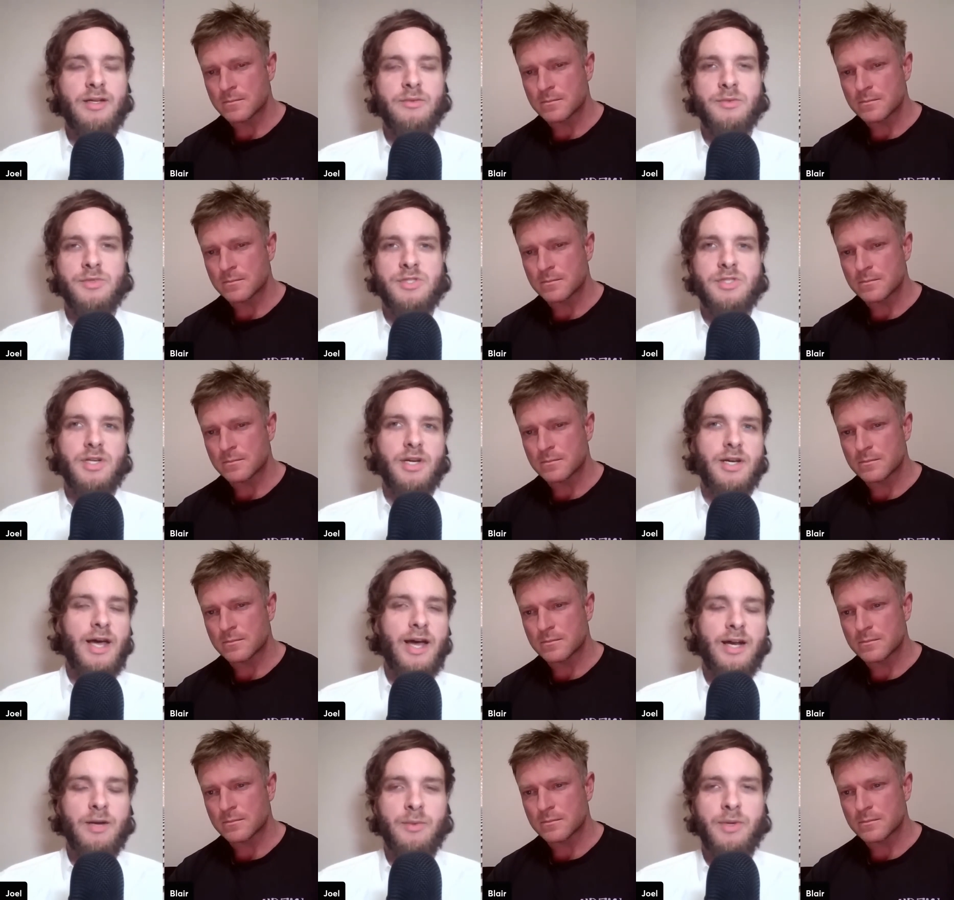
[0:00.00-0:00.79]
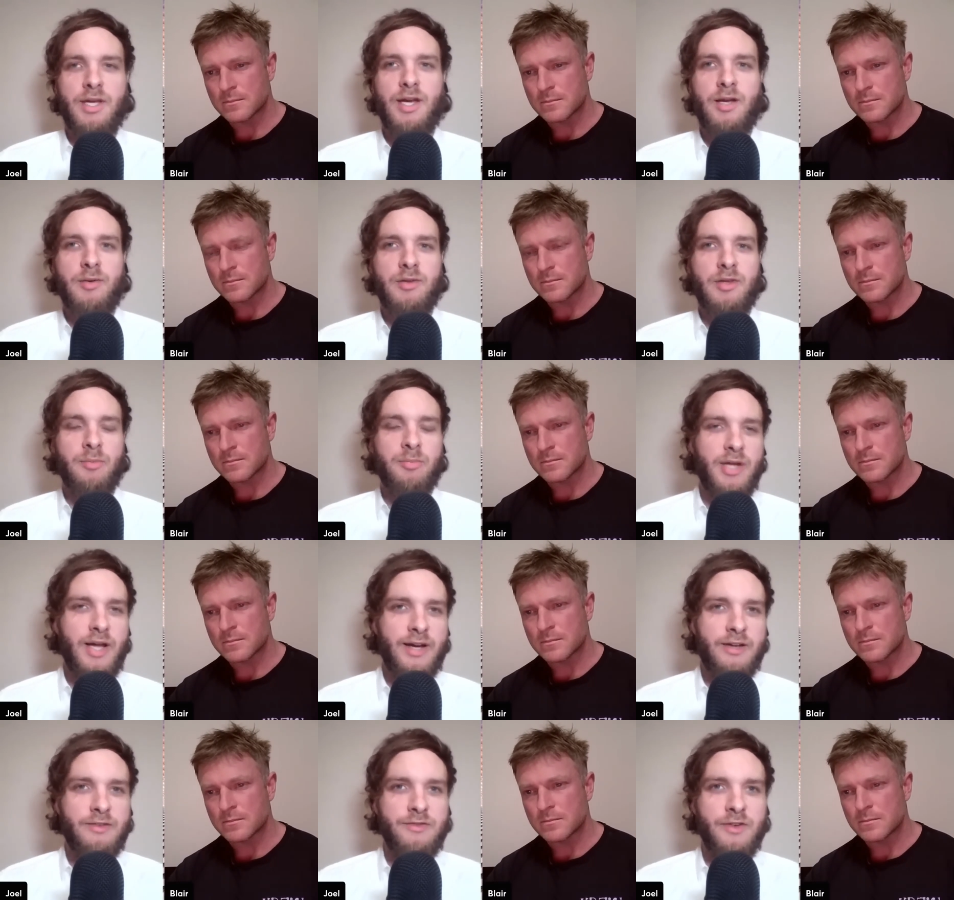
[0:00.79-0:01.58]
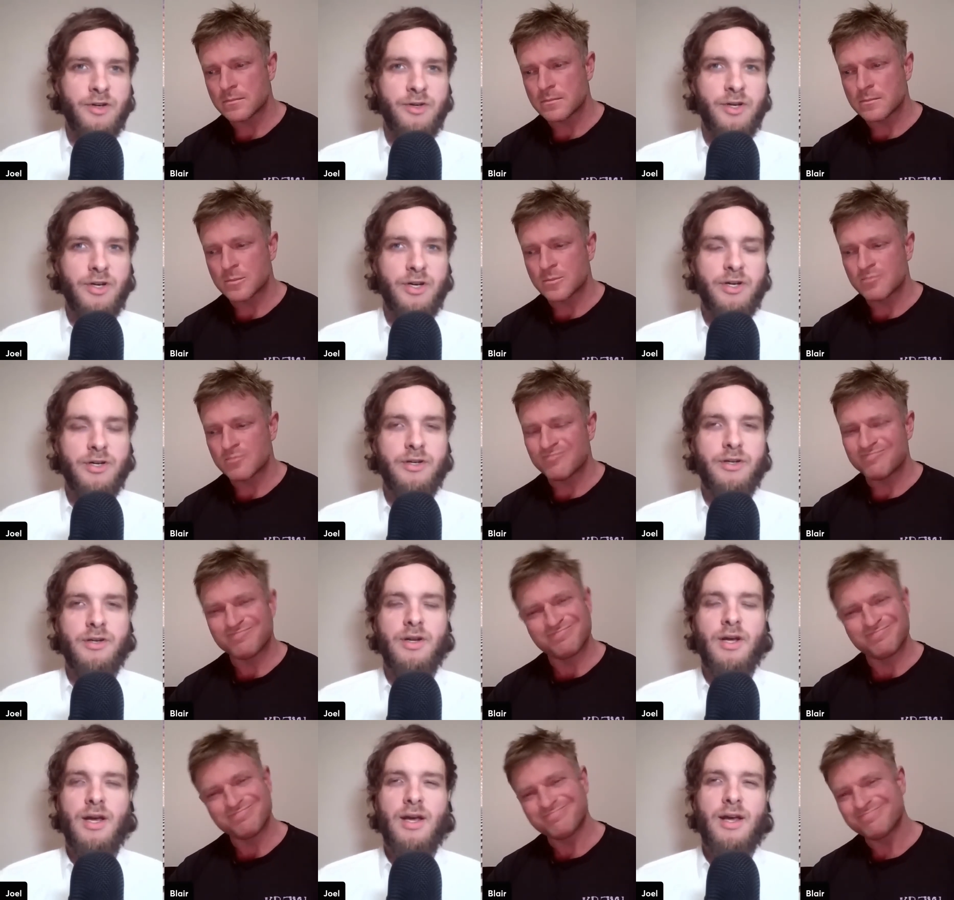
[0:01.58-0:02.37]
Speaker 1: It was like, how do we get the black vote
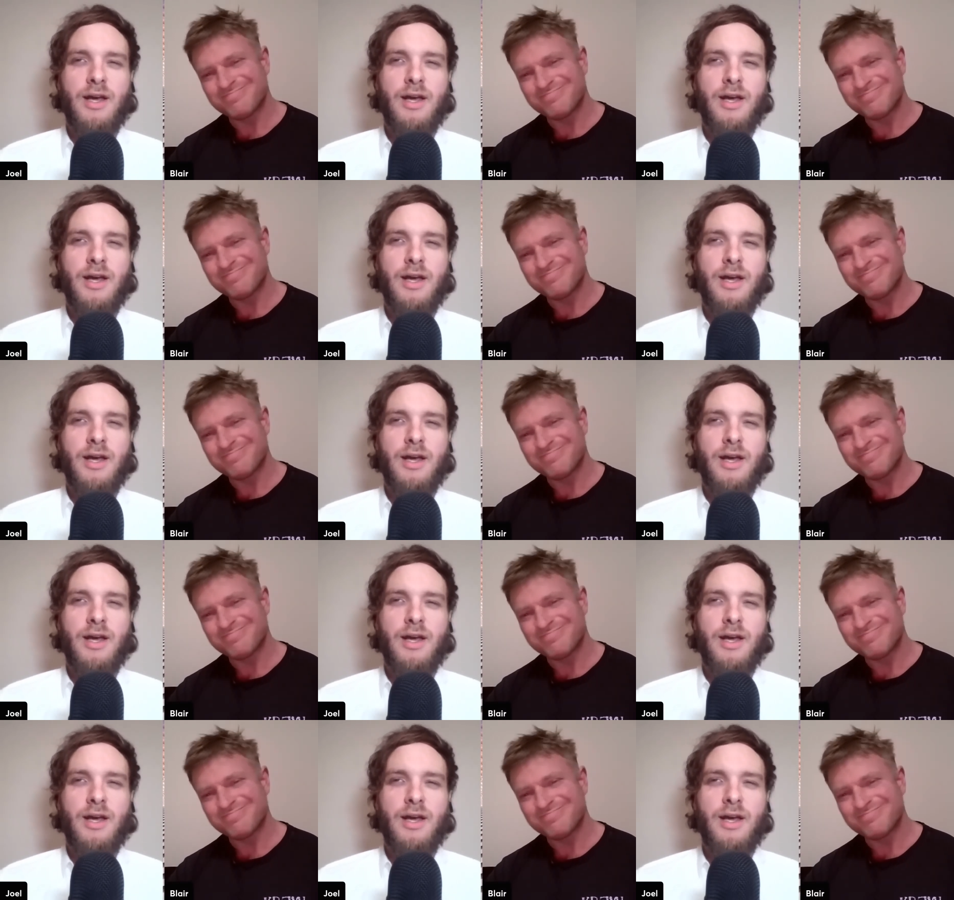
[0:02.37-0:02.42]
on?